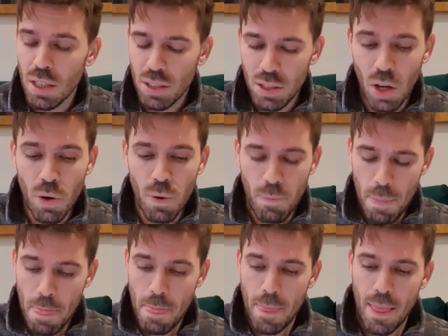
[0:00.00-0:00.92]
So
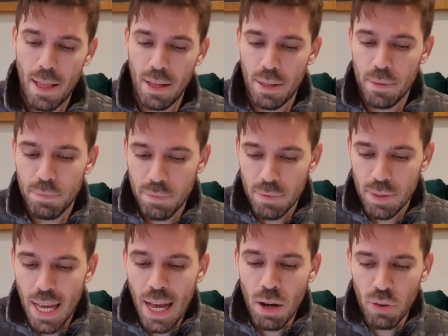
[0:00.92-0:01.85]

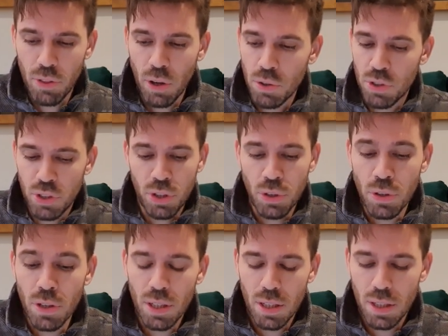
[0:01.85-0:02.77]
out of those
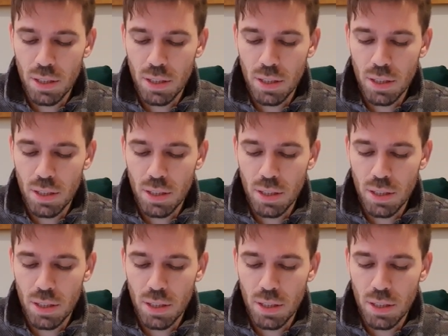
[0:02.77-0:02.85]
two,